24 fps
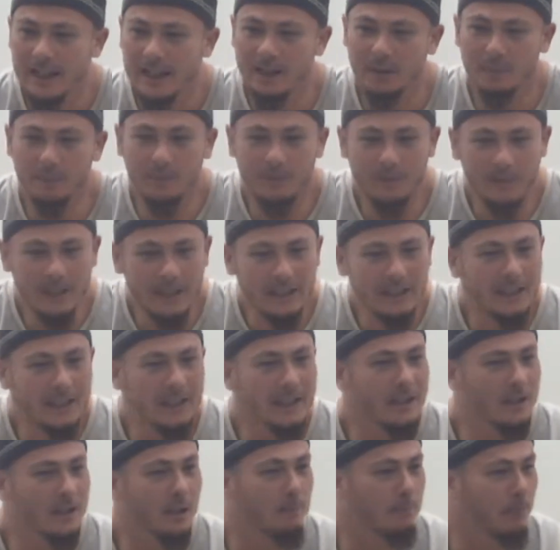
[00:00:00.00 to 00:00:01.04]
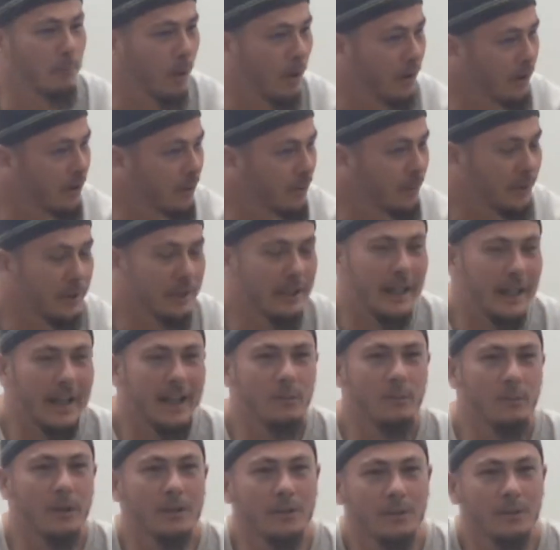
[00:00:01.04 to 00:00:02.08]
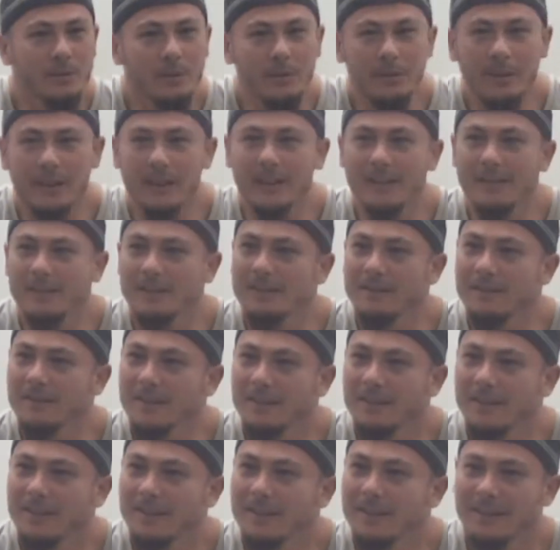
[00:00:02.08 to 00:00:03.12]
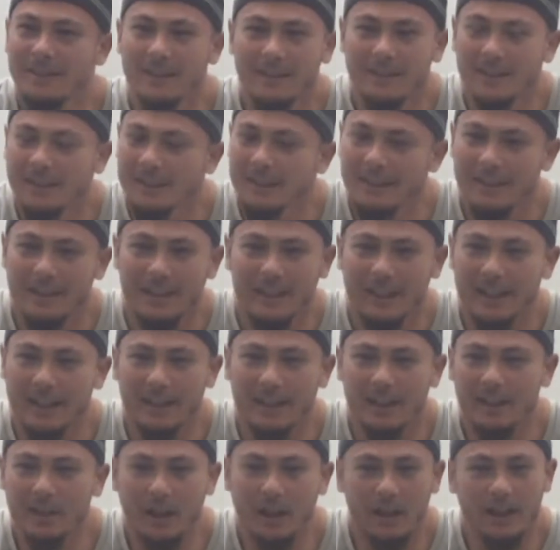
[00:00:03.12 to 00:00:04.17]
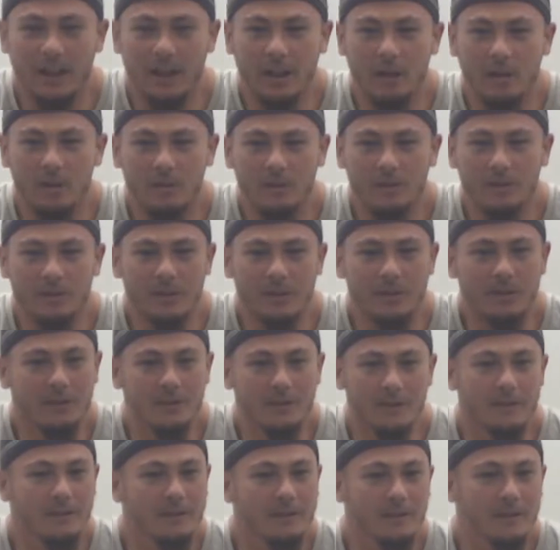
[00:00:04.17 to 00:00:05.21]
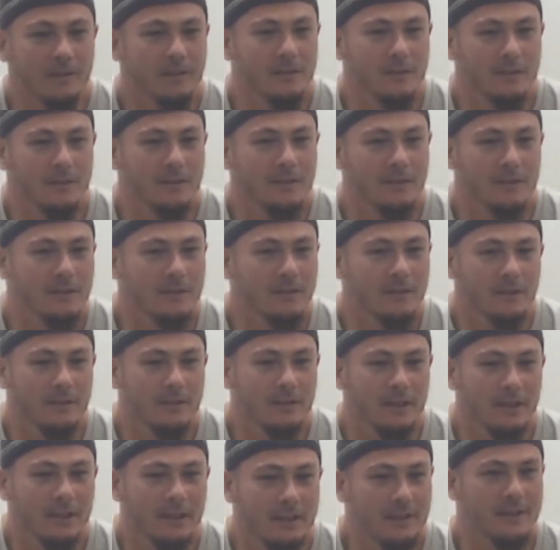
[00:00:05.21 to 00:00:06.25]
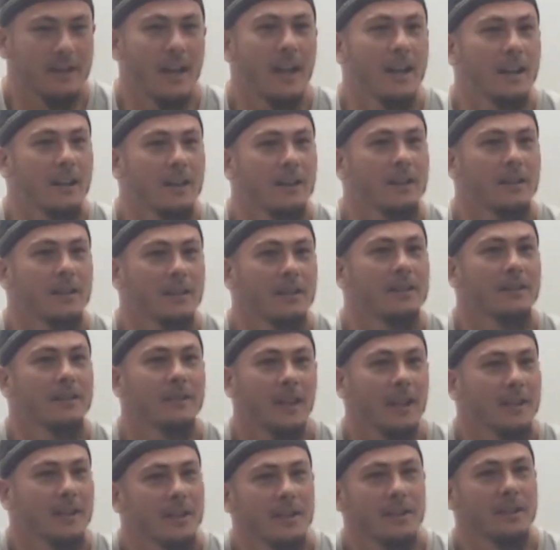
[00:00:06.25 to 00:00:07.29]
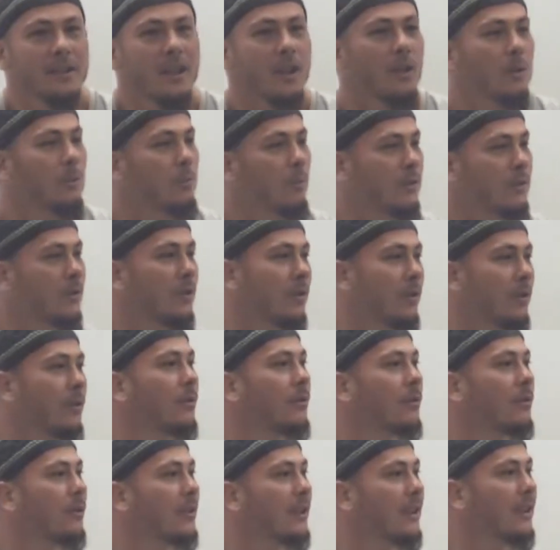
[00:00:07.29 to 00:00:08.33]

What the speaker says: And I'm thinking, and I'm pondering, how do I do this? And I was just stuck. I didn't know what to do.